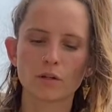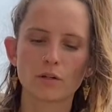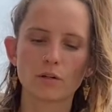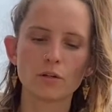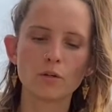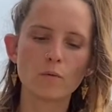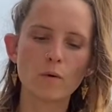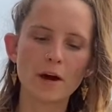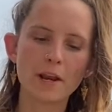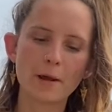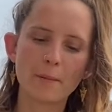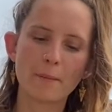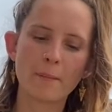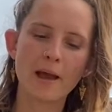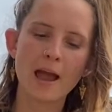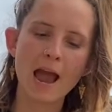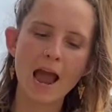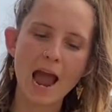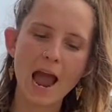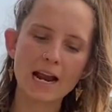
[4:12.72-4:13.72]
you want to
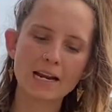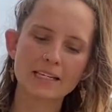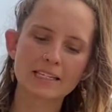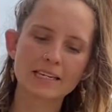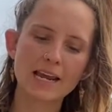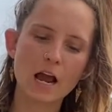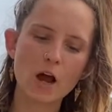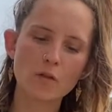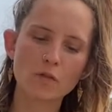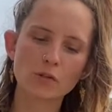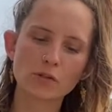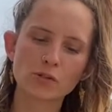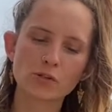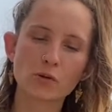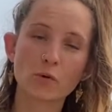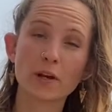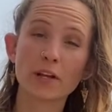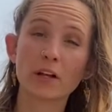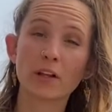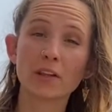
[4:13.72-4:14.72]
pack down the
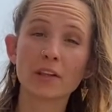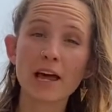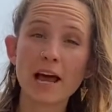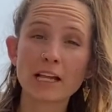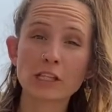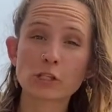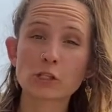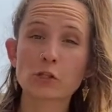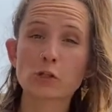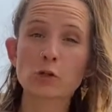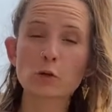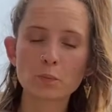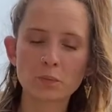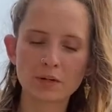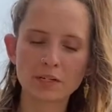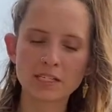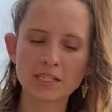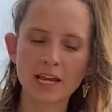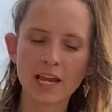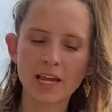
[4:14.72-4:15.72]
soil, not
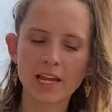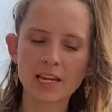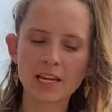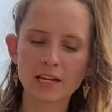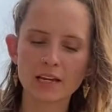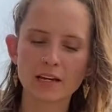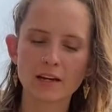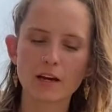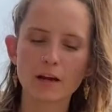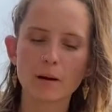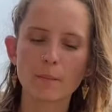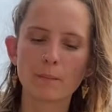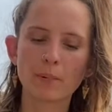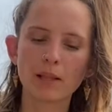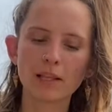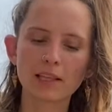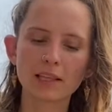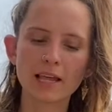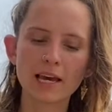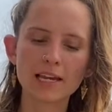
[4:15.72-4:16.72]
super tight,
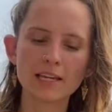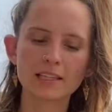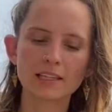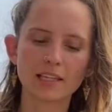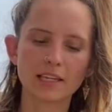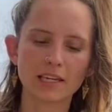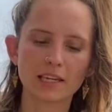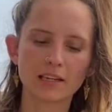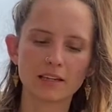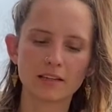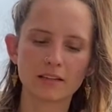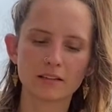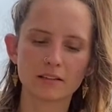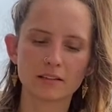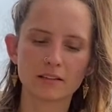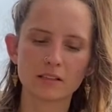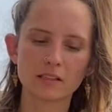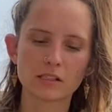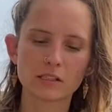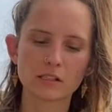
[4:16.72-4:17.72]
but lightly,
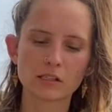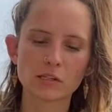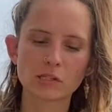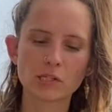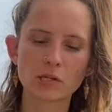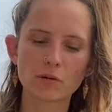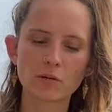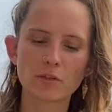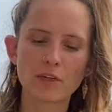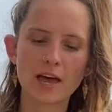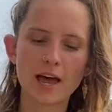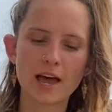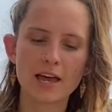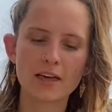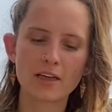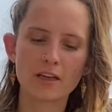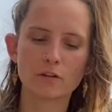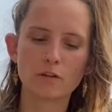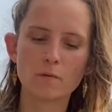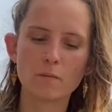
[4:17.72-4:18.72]
so that
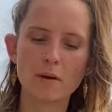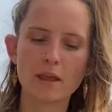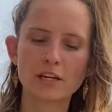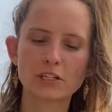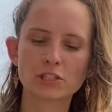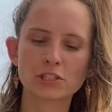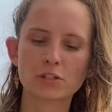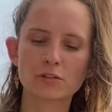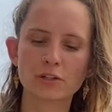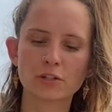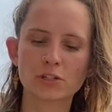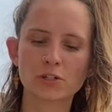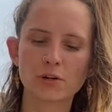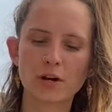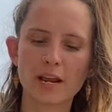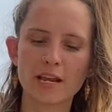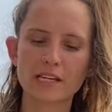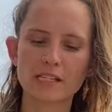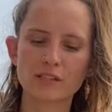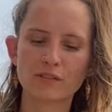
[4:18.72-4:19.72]
you make sure the
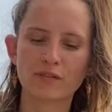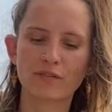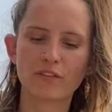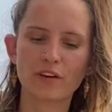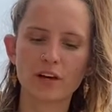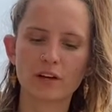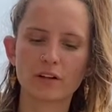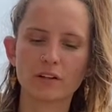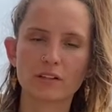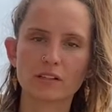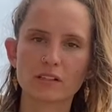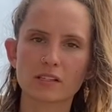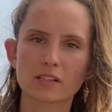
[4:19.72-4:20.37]
tray is filled.